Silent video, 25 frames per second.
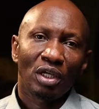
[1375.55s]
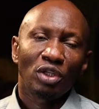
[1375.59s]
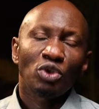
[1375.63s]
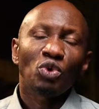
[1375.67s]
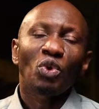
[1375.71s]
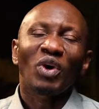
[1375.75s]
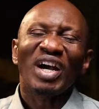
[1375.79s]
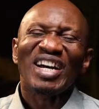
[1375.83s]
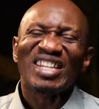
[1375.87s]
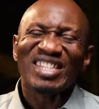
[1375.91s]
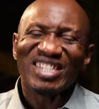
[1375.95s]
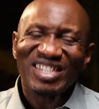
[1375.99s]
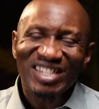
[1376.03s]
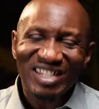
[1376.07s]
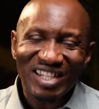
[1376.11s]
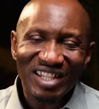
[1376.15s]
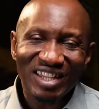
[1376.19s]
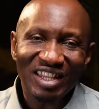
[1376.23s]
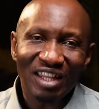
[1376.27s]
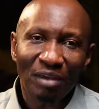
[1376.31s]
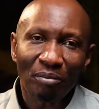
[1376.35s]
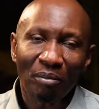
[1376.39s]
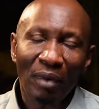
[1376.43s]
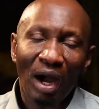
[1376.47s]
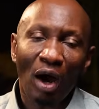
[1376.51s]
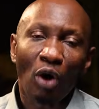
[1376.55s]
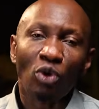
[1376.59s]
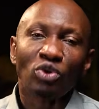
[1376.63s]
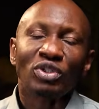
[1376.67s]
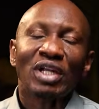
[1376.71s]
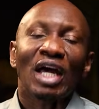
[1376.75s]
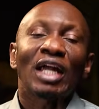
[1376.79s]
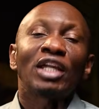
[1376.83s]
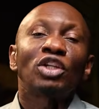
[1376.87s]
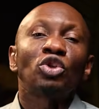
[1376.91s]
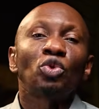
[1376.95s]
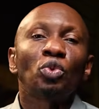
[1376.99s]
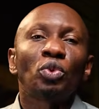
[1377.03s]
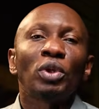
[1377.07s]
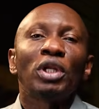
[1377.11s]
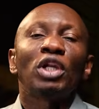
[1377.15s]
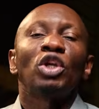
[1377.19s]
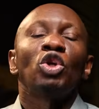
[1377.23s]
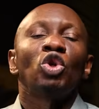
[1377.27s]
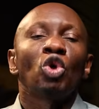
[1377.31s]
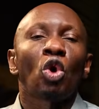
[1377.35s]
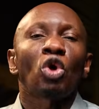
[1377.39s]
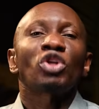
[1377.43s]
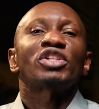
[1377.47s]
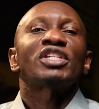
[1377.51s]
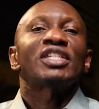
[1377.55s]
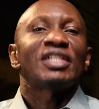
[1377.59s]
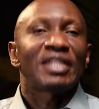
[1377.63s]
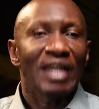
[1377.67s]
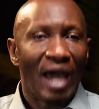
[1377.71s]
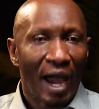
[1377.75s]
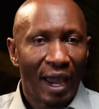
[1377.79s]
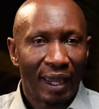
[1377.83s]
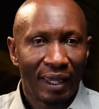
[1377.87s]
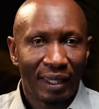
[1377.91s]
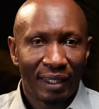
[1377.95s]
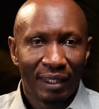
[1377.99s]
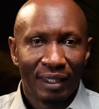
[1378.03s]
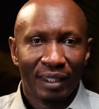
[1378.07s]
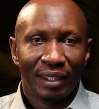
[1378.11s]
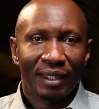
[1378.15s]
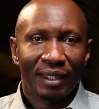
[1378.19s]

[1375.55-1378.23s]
You can sit them out and you will not die.